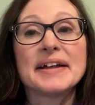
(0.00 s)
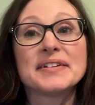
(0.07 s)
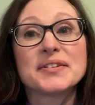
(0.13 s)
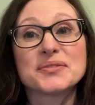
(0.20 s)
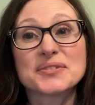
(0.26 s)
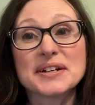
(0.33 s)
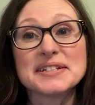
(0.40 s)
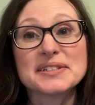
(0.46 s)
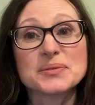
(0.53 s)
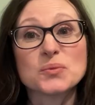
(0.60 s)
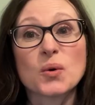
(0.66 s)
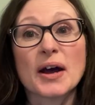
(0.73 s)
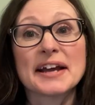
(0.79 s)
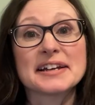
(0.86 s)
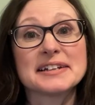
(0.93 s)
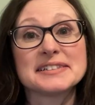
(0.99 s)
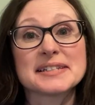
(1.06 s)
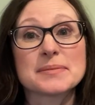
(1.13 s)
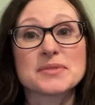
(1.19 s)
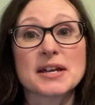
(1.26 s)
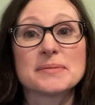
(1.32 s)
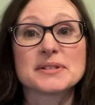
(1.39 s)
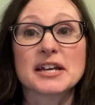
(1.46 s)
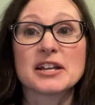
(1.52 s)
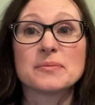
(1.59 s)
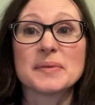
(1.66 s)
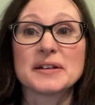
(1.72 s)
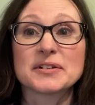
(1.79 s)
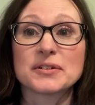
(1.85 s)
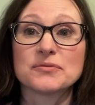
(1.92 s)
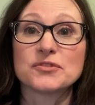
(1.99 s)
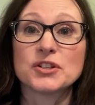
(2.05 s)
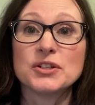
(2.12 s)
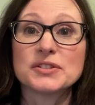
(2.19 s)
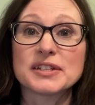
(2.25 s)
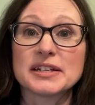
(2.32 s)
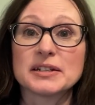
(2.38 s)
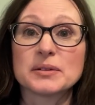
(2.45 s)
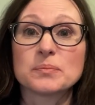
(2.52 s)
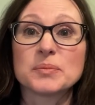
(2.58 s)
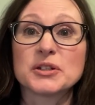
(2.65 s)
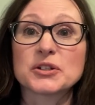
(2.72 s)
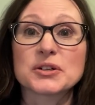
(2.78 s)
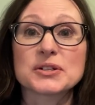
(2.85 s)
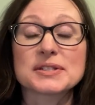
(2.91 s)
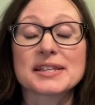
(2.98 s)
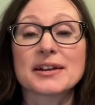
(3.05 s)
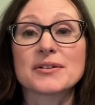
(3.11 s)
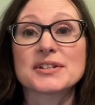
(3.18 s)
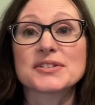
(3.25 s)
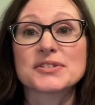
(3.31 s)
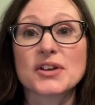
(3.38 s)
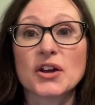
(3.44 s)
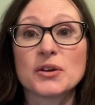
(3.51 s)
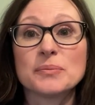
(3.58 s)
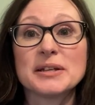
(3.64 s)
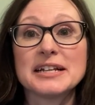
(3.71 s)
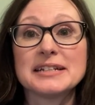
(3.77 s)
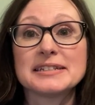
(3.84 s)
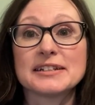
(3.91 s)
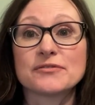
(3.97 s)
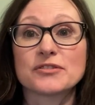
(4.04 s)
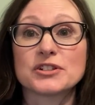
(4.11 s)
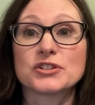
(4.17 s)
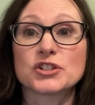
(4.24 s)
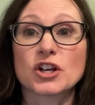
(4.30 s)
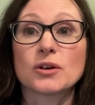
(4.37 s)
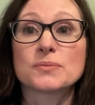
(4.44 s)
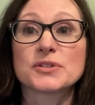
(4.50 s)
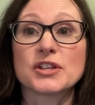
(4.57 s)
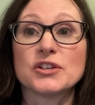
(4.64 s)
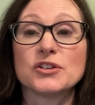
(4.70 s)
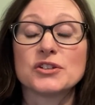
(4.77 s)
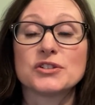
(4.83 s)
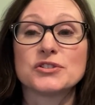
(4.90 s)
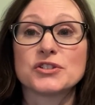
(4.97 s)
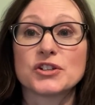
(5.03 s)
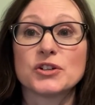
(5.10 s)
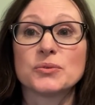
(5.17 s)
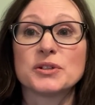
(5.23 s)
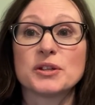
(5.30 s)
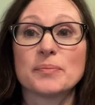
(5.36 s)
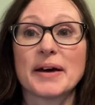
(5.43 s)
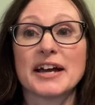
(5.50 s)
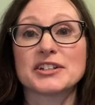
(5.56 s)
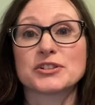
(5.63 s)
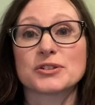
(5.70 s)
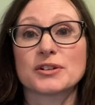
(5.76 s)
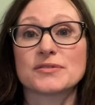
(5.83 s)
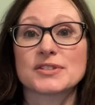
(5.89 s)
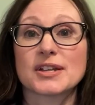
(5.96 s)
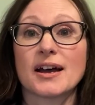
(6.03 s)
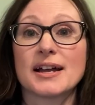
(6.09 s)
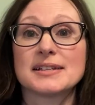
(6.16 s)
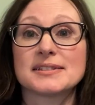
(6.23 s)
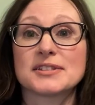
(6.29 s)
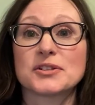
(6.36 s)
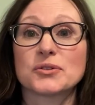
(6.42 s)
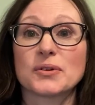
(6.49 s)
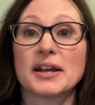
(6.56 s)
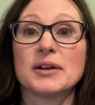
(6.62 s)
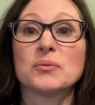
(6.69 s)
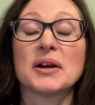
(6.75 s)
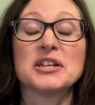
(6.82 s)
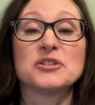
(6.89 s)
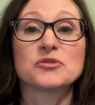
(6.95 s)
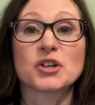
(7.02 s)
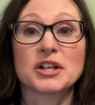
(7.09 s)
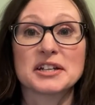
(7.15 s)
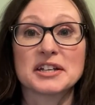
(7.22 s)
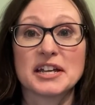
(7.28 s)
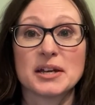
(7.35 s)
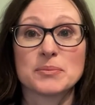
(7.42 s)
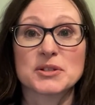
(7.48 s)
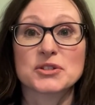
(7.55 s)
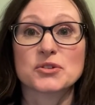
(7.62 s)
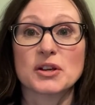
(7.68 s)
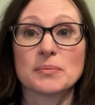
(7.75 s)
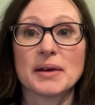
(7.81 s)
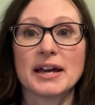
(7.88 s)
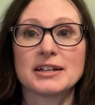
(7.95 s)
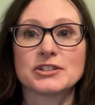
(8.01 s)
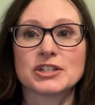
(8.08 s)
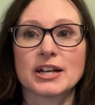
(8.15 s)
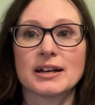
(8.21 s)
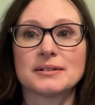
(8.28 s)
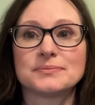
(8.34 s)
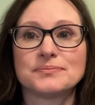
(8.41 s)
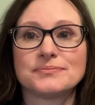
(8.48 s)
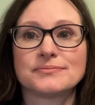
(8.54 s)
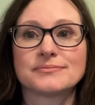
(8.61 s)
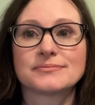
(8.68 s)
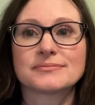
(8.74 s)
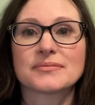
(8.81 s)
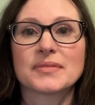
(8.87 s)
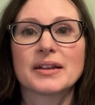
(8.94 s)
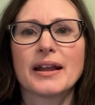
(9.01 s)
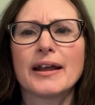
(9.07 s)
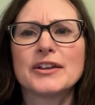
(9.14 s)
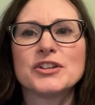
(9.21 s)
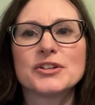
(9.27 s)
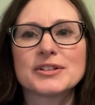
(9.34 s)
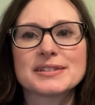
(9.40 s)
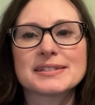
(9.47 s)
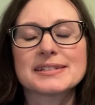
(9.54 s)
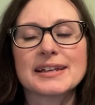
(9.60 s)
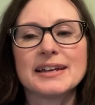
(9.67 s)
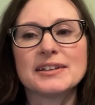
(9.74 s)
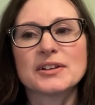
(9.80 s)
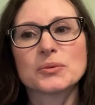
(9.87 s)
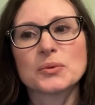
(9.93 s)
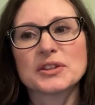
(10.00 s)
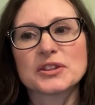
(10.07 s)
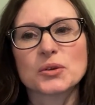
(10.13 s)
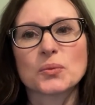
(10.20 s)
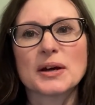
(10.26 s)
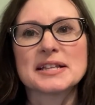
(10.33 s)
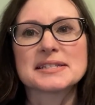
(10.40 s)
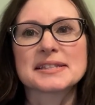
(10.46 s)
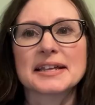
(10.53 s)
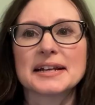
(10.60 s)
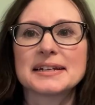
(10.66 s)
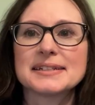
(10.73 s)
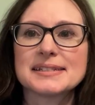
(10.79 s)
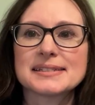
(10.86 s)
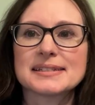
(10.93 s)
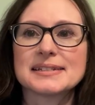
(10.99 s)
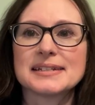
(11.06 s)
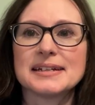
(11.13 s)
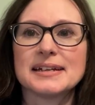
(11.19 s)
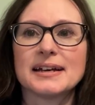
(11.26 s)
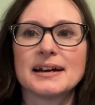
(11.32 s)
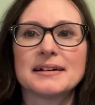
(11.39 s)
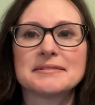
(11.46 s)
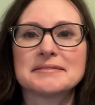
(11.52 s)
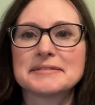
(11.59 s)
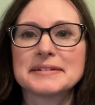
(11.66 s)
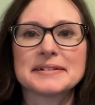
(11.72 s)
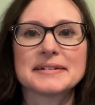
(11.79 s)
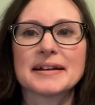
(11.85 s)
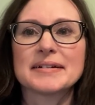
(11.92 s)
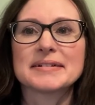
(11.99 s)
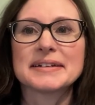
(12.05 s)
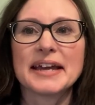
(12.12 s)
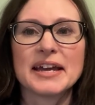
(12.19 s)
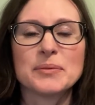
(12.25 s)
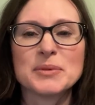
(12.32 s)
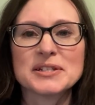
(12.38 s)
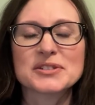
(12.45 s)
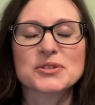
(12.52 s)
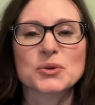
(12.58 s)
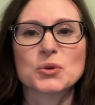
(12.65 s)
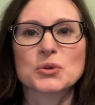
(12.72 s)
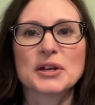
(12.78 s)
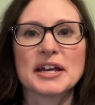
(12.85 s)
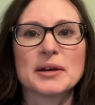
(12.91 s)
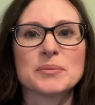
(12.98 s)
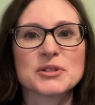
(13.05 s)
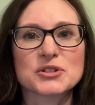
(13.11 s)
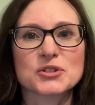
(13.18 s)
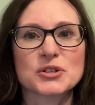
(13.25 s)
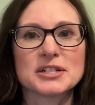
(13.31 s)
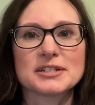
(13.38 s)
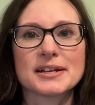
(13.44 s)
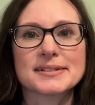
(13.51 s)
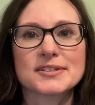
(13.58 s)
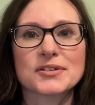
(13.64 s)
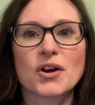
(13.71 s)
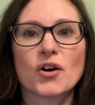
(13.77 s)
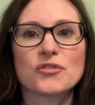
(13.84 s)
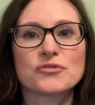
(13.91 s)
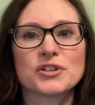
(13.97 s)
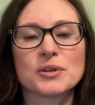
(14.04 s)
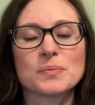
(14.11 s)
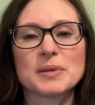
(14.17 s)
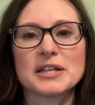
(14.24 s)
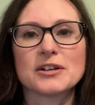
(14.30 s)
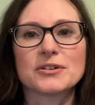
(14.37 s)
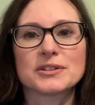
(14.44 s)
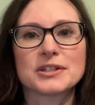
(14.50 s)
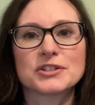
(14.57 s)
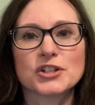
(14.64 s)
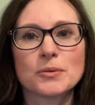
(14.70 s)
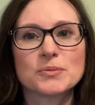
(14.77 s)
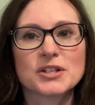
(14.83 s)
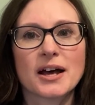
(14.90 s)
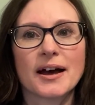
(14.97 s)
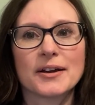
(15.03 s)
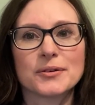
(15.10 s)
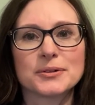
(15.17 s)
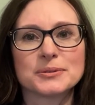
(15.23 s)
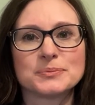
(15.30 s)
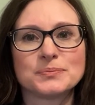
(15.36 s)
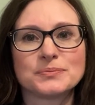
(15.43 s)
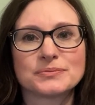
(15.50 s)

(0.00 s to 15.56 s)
The reason why it can sometimes get a bit confusing because there are so many different jobs that you can do with a Bachelor of Science degree where you've got a chemistry major. You can see that with the ones that are listed here, chemist or chemistry doesn't often appear in the job title.